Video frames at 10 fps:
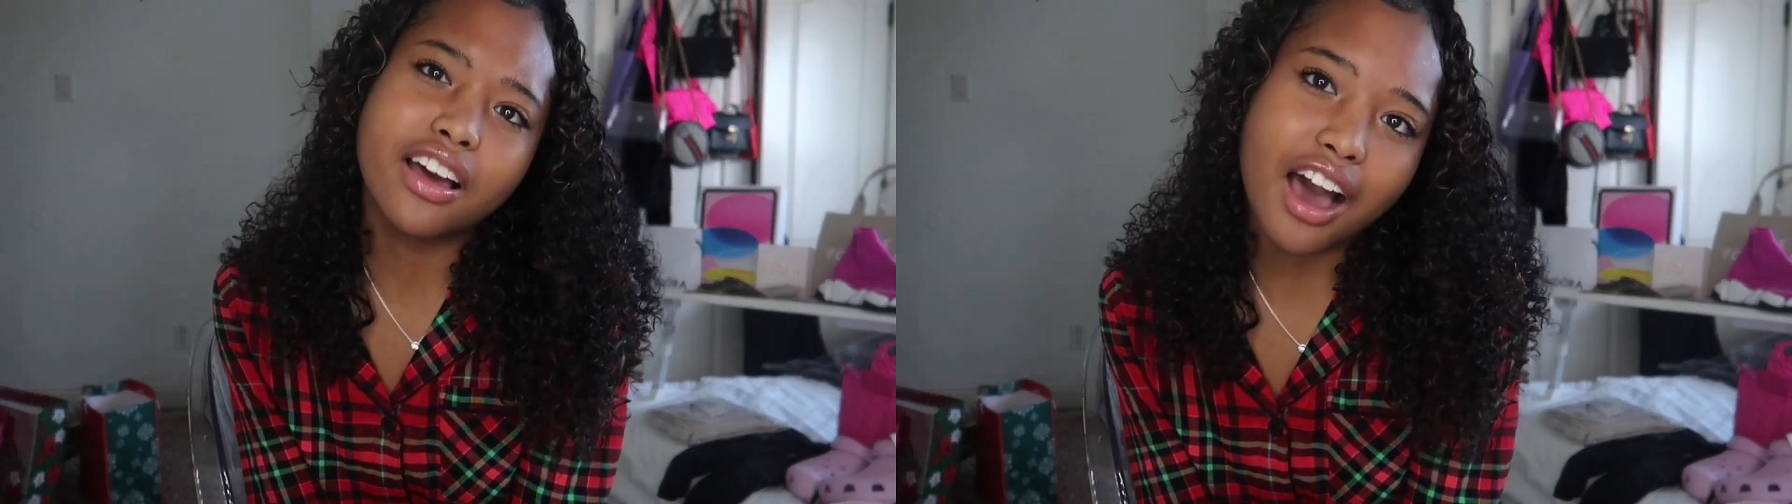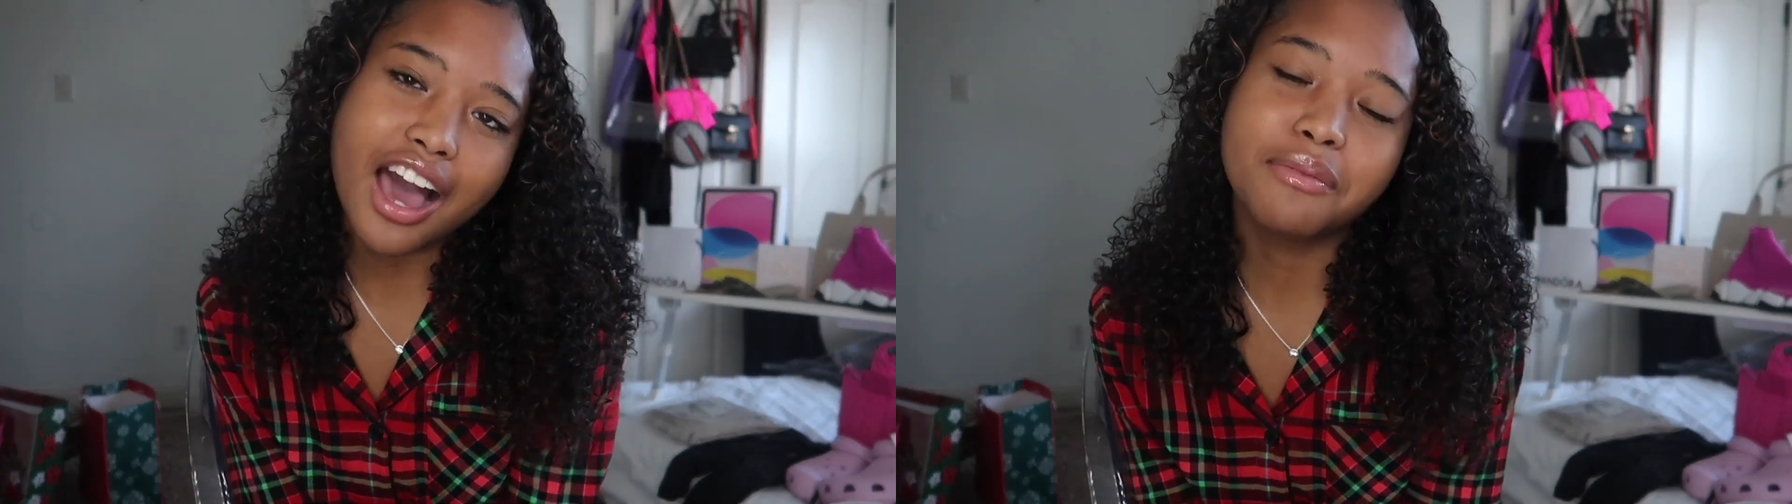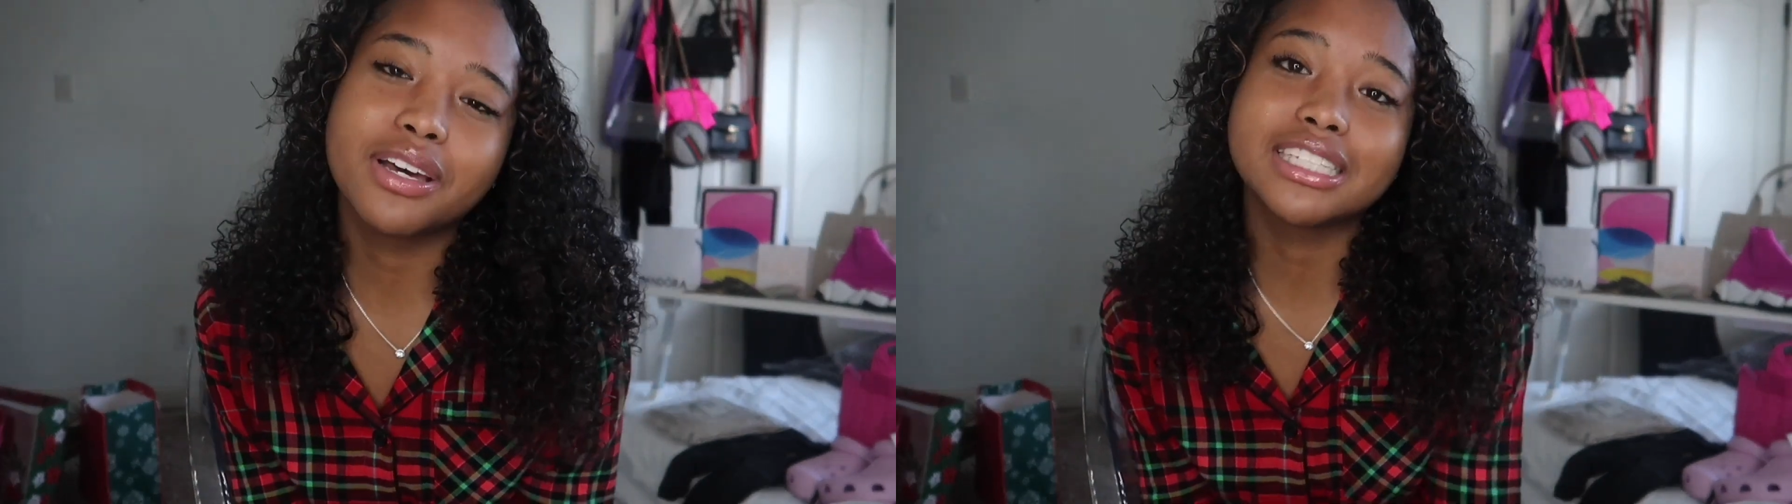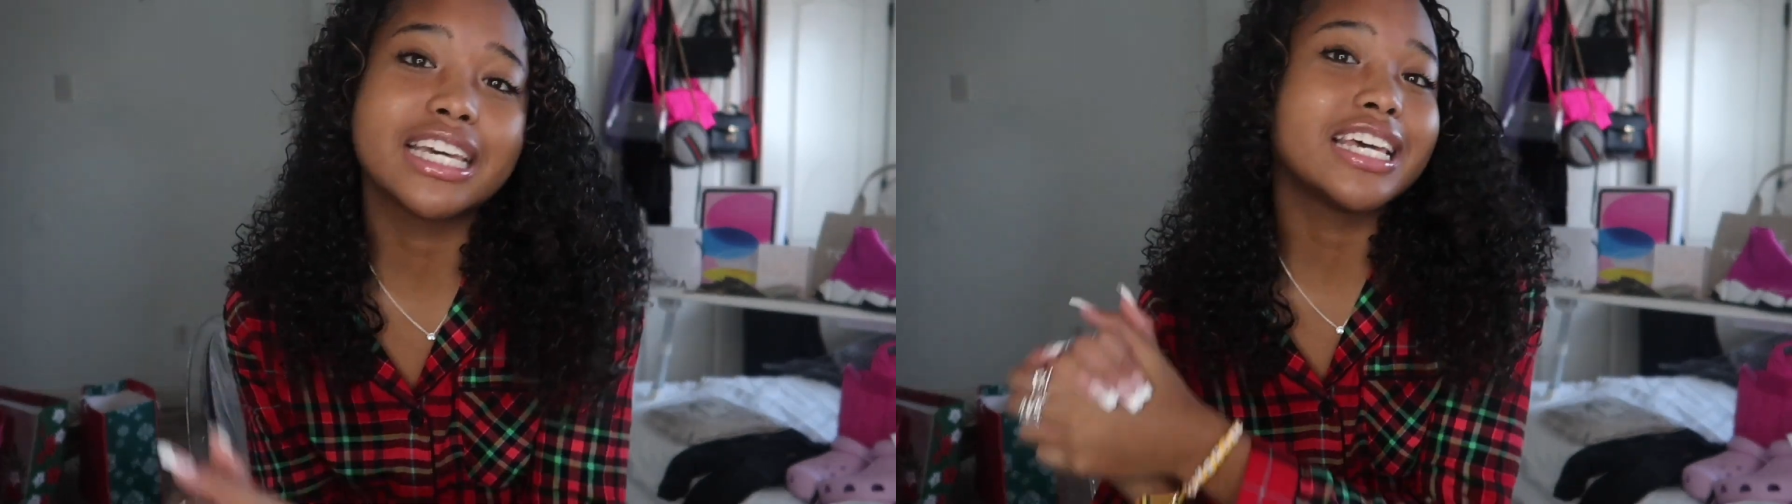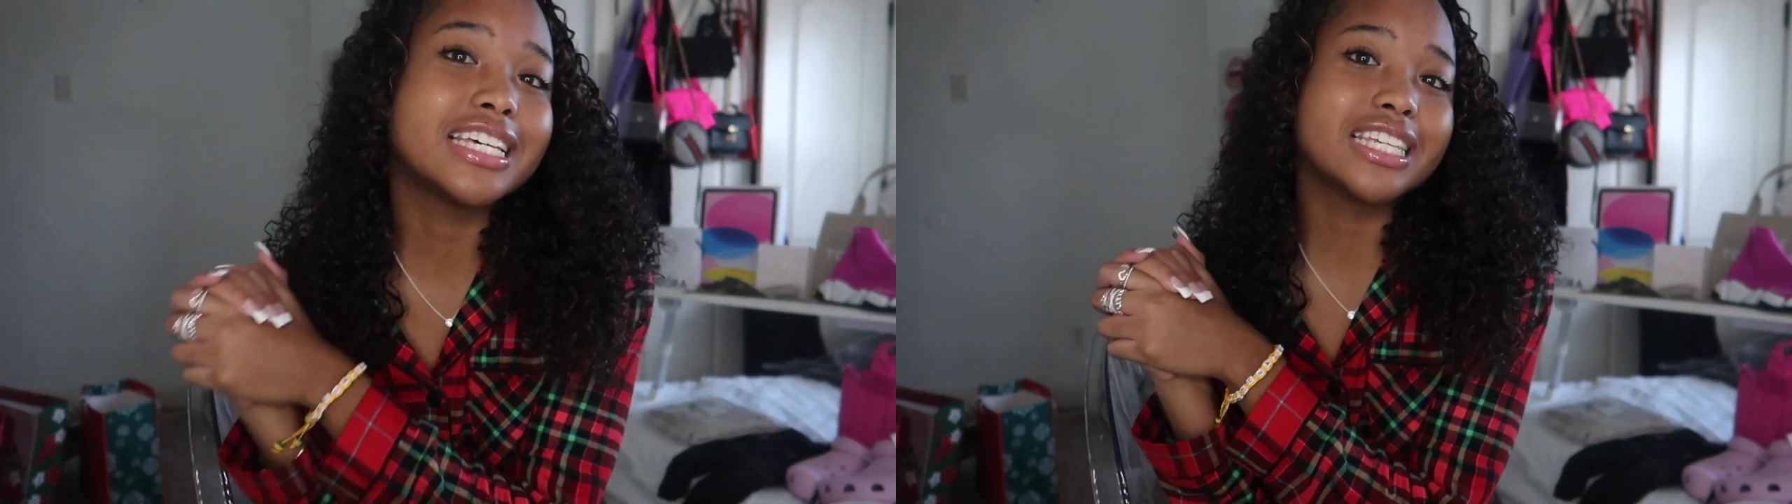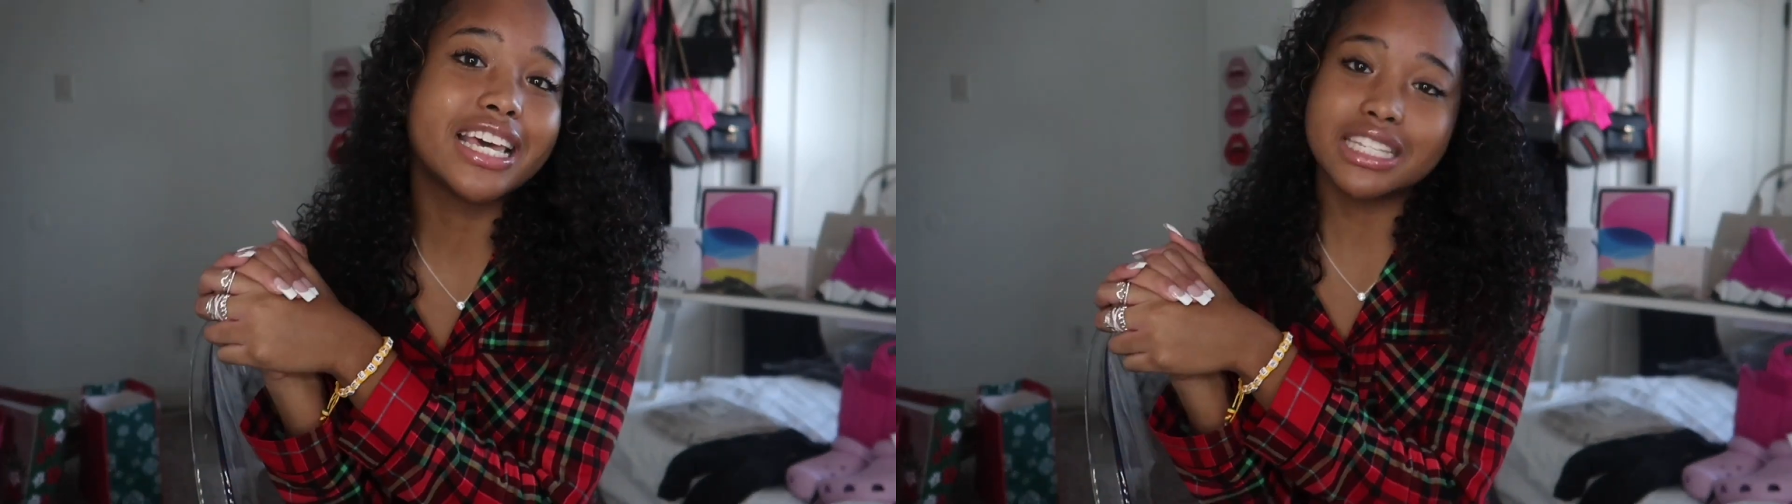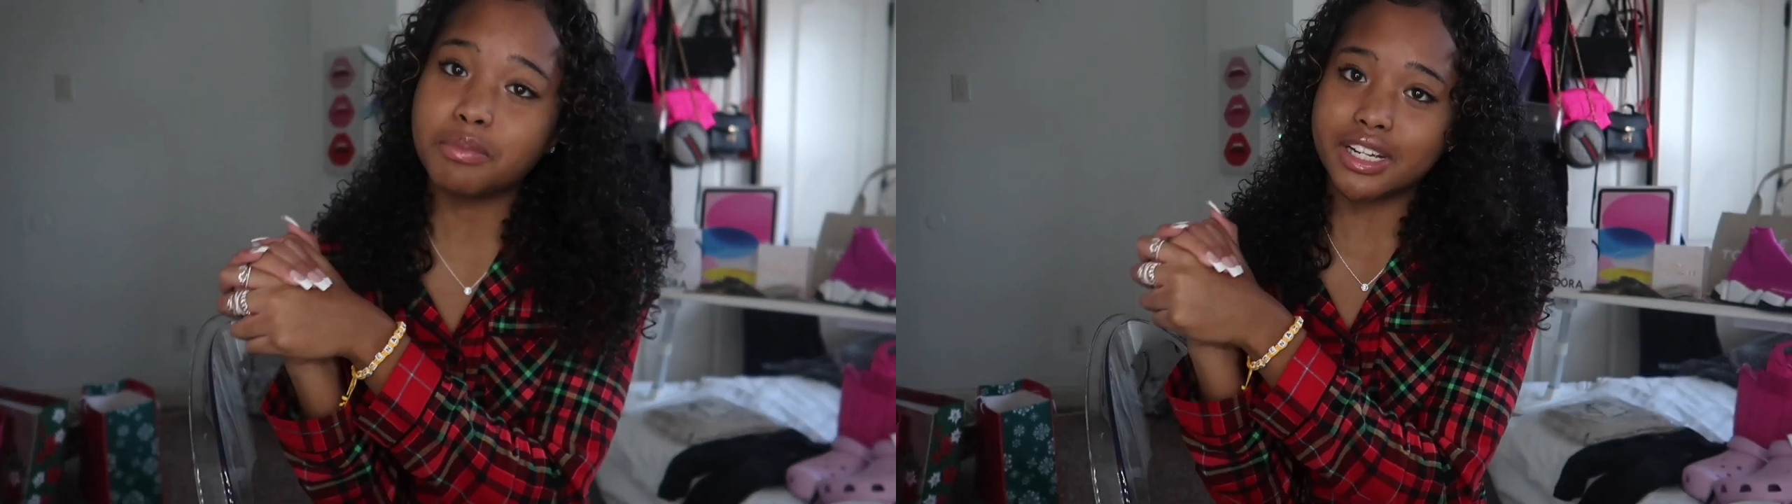God because it is his